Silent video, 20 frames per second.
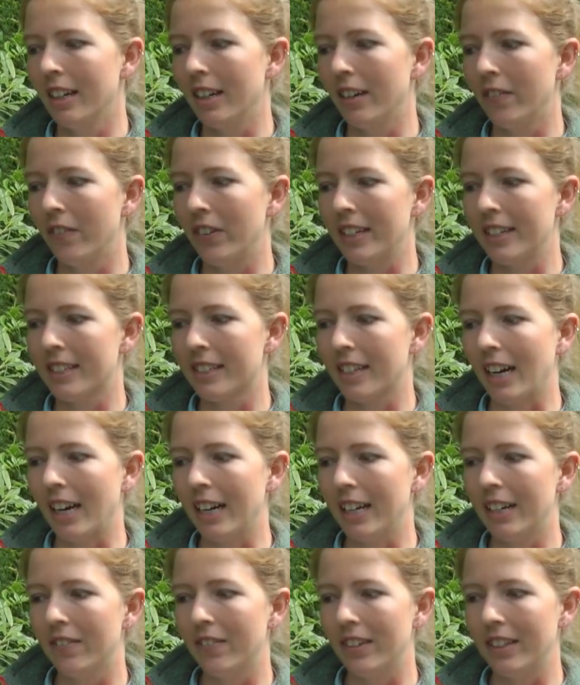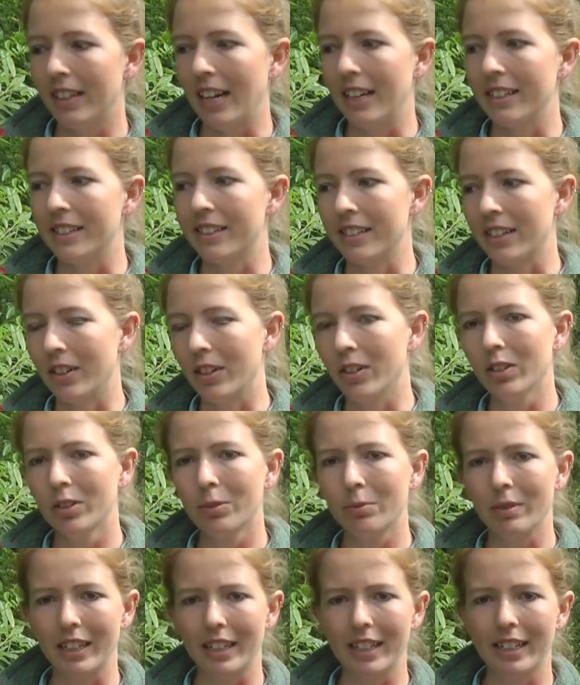If it's kind of in that
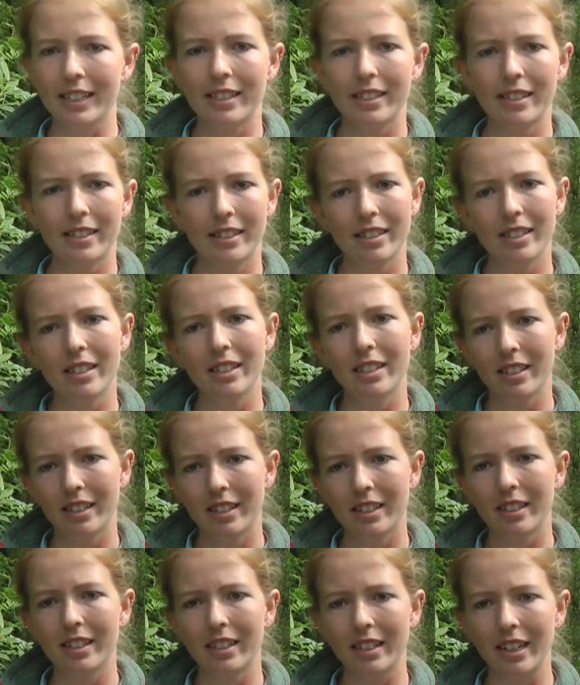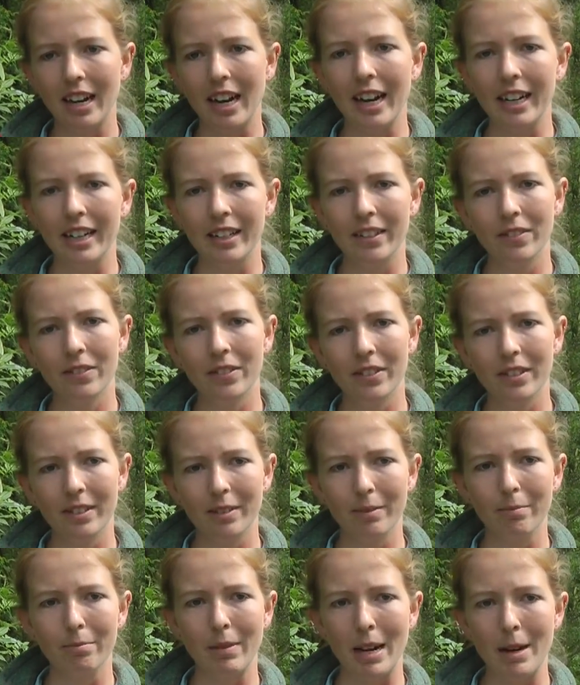zone where it's kind of
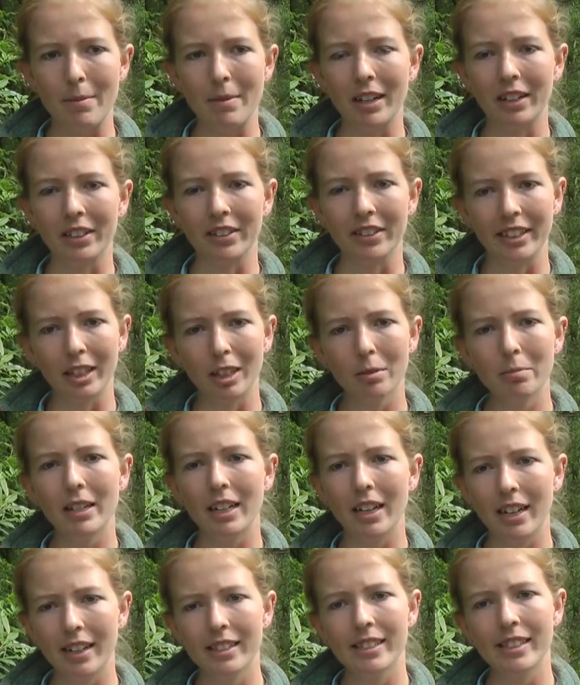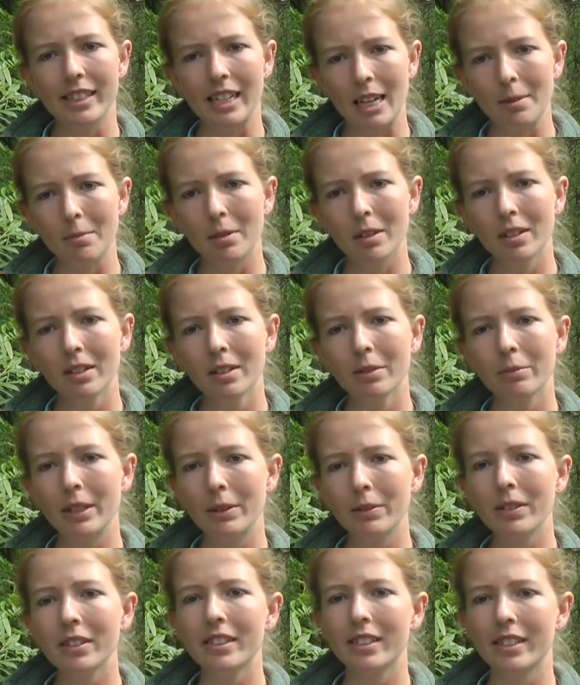maybe a little bit unstable,
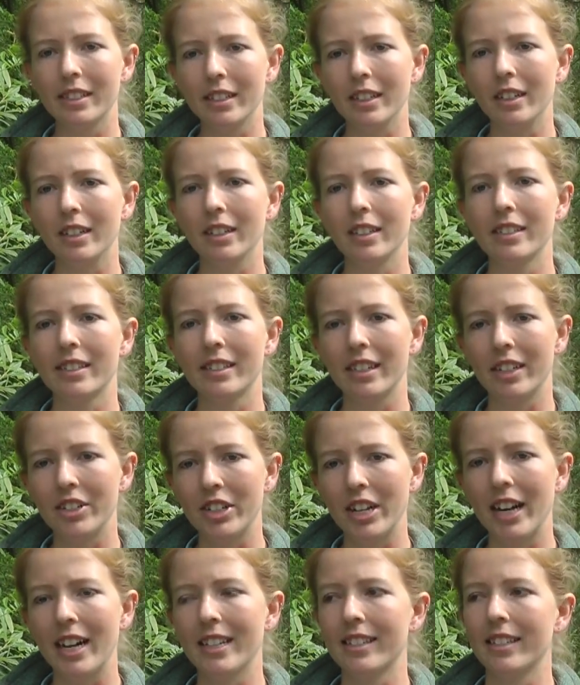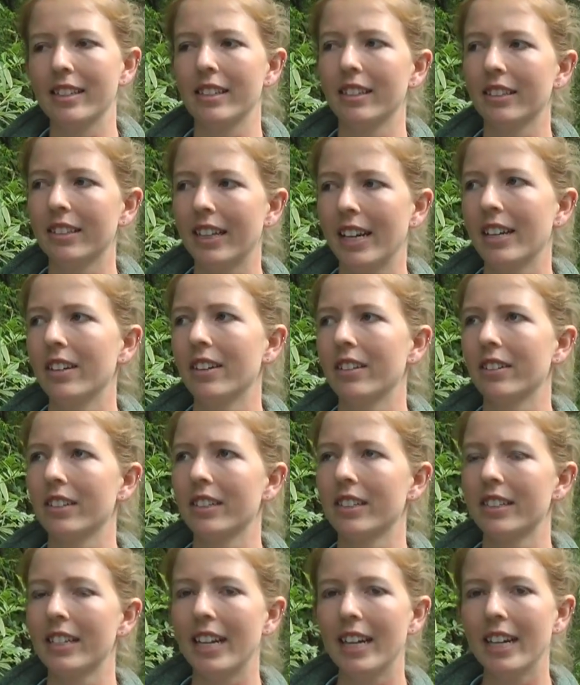we will still suggest that the
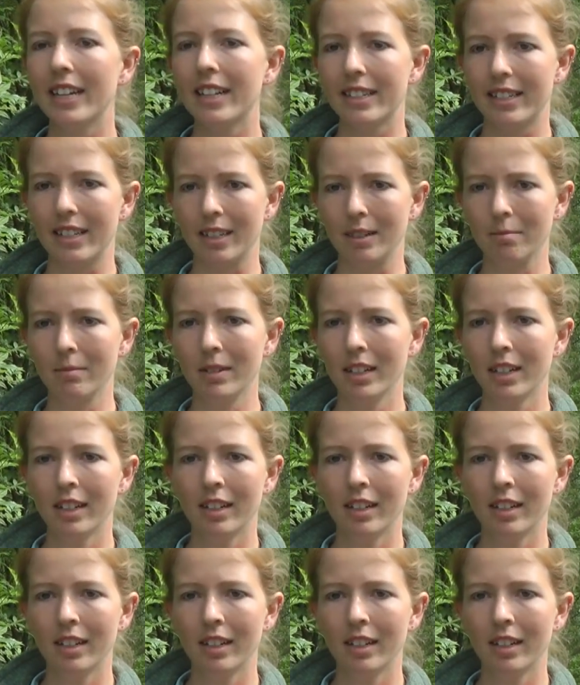landowner take some